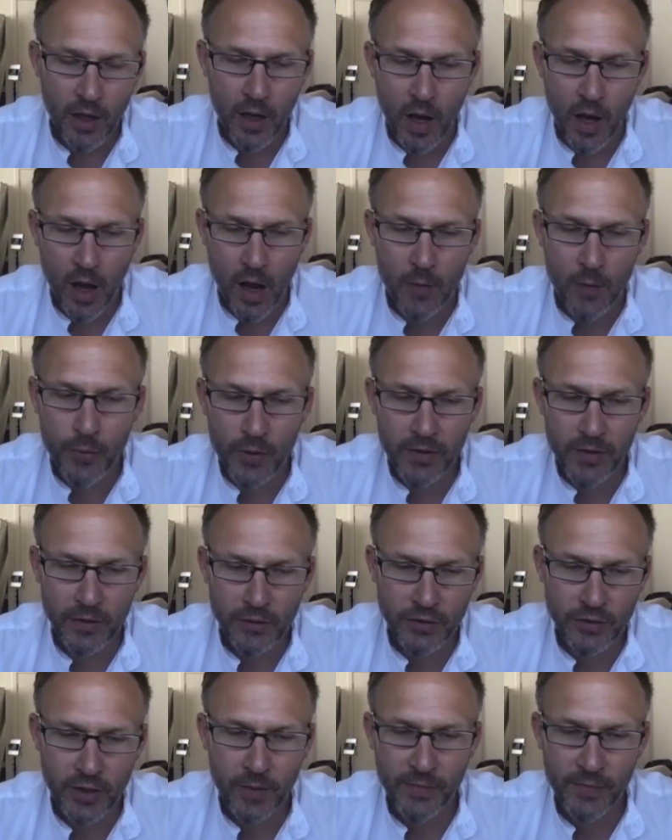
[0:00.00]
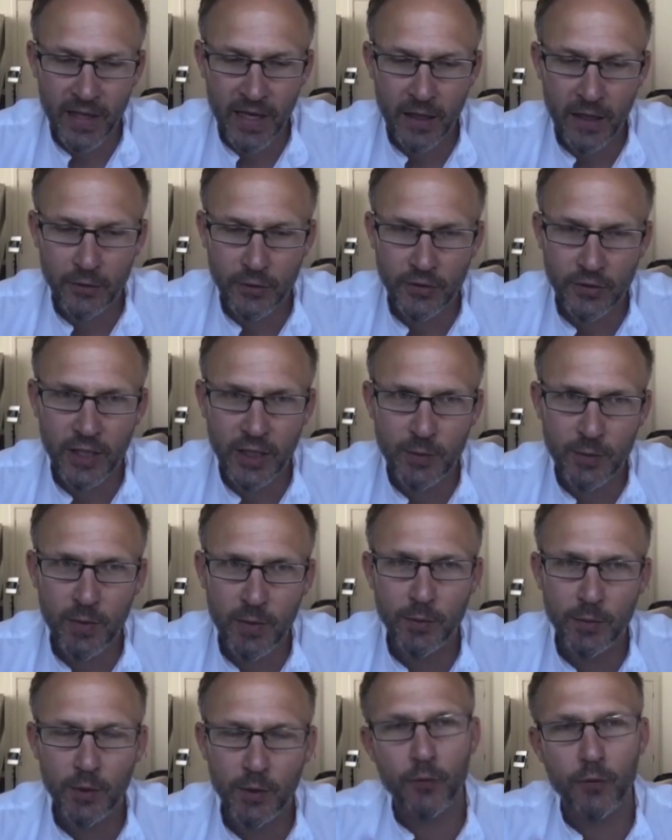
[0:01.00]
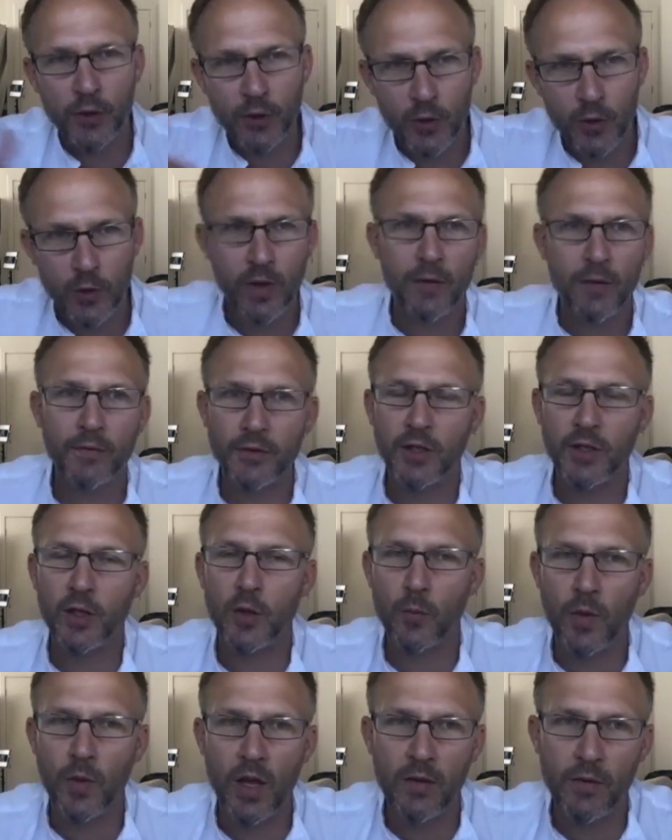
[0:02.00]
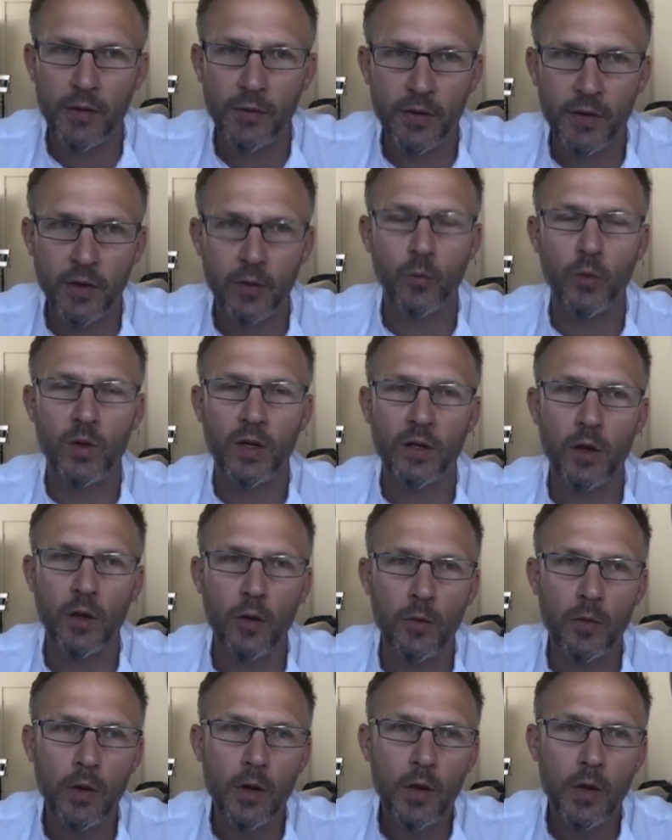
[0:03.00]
I bring this up now to say to people that if we do have a second wave, I think we know